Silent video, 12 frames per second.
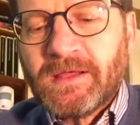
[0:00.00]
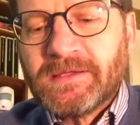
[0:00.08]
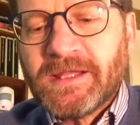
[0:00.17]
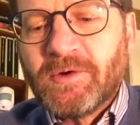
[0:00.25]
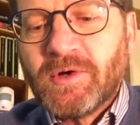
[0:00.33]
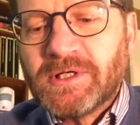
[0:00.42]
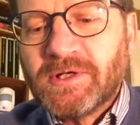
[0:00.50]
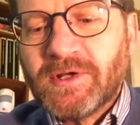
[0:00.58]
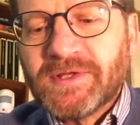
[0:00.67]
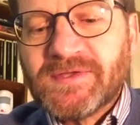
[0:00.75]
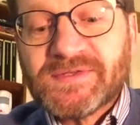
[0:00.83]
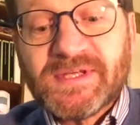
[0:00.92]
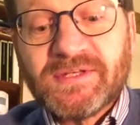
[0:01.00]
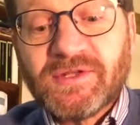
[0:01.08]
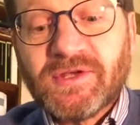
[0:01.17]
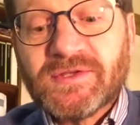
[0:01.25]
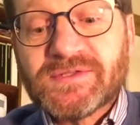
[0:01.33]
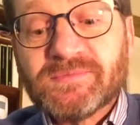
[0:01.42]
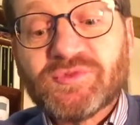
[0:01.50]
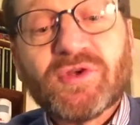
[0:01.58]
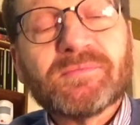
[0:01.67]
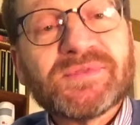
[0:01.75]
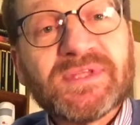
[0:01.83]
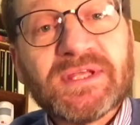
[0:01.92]
Now I'd like to send her some
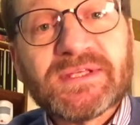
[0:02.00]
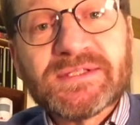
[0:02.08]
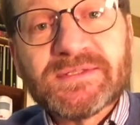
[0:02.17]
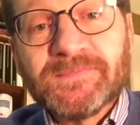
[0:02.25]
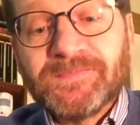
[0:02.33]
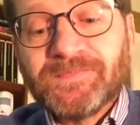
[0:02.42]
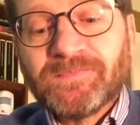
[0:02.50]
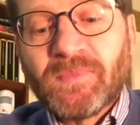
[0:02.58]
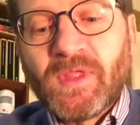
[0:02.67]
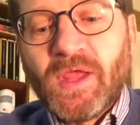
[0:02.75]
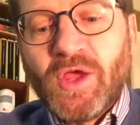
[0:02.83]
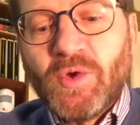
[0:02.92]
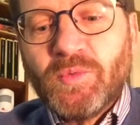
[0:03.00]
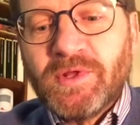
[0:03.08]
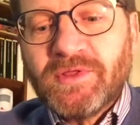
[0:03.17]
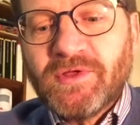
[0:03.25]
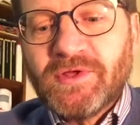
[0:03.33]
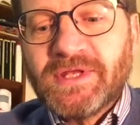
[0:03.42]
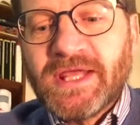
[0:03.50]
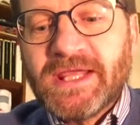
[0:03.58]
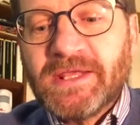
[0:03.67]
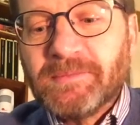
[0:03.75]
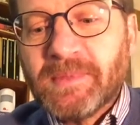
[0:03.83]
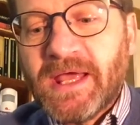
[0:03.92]
drumsticks with her
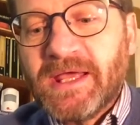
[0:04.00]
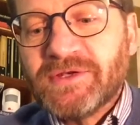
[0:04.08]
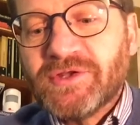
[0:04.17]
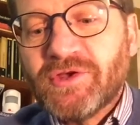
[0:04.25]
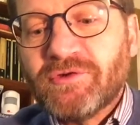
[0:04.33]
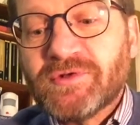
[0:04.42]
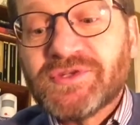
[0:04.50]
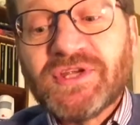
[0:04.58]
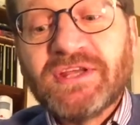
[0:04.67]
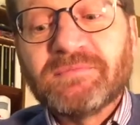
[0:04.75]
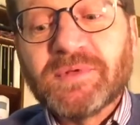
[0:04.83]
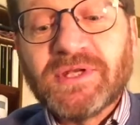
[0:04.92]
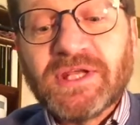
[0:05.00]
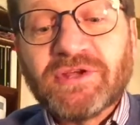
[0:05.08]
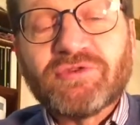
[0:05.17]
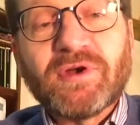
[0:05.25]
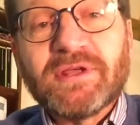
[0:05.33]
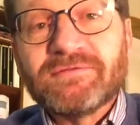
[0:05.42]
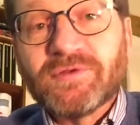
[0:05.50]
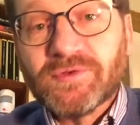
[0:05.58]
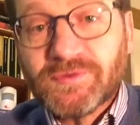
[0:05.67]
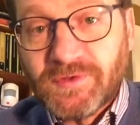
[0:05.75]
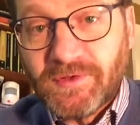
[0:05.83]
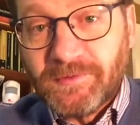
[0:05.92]
name and her achievement engraved
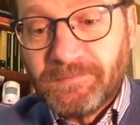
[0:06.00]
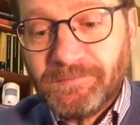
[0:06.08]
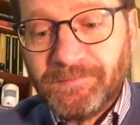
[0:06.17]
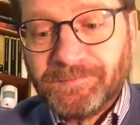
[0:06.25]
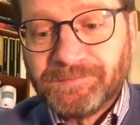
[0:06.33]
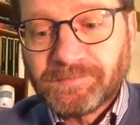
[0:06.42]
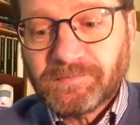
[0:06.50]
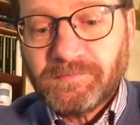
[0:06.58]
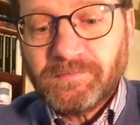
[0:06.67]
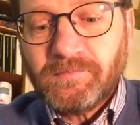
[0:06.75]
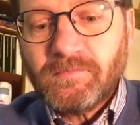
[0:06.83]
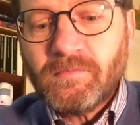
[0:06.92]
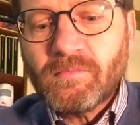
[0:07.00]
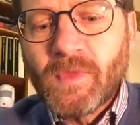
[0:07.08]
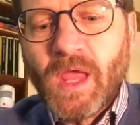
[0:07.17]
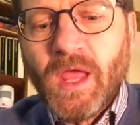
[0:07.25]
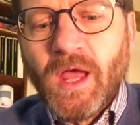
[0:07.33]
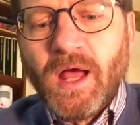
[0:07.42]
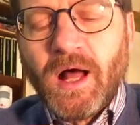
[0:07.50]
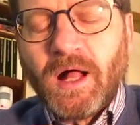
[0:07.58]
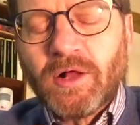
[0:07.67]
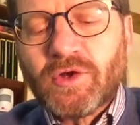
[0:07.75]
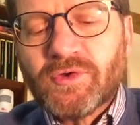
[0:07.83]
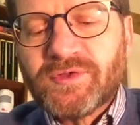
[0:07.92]
onto them.
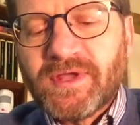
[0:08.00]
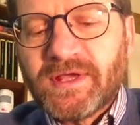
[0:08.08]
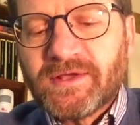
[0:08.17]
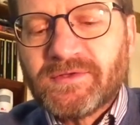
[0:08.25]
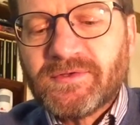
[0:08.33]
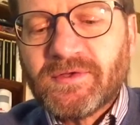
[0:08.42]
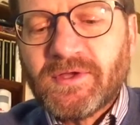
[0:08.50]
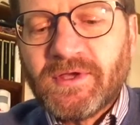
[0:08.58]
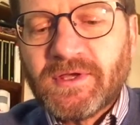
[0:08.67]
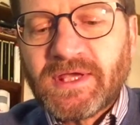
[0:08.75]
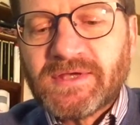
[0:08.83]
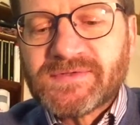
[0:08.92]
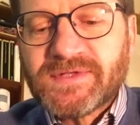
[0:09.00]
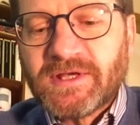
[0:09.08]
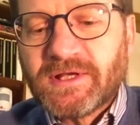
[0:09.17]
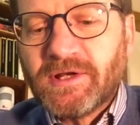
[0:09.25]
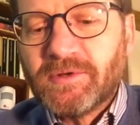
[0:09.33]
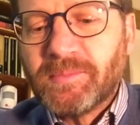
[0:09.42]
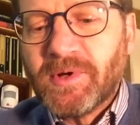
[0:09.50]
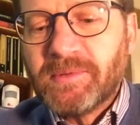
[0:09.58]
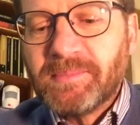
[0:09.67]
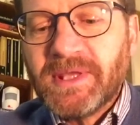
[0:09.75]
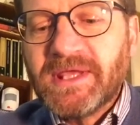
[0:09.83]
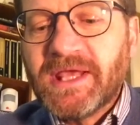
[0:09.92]
I'll contact Kazteklo by
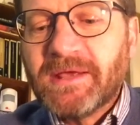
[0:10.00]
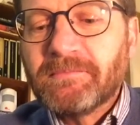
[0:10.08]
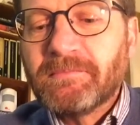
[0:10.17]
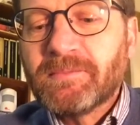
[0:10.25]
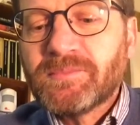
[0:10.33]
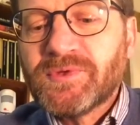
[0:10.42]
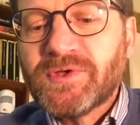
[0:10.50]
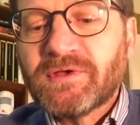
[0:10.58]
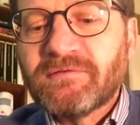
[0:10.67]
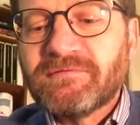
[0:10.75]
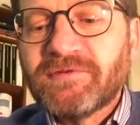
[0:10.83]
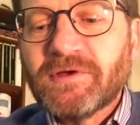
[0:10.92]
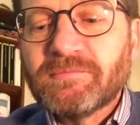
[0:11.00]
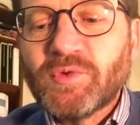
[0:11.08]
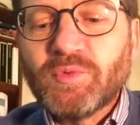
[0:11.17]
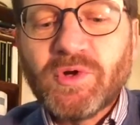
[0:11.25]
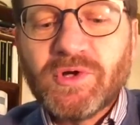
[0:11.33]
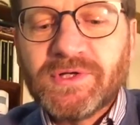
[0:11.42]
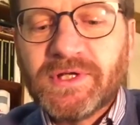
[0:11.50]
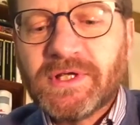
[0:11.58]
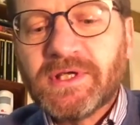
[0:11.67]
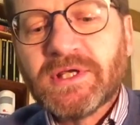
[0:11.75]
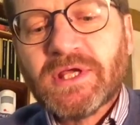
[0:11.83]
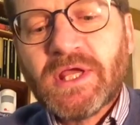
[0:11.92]
PM to confirm the wording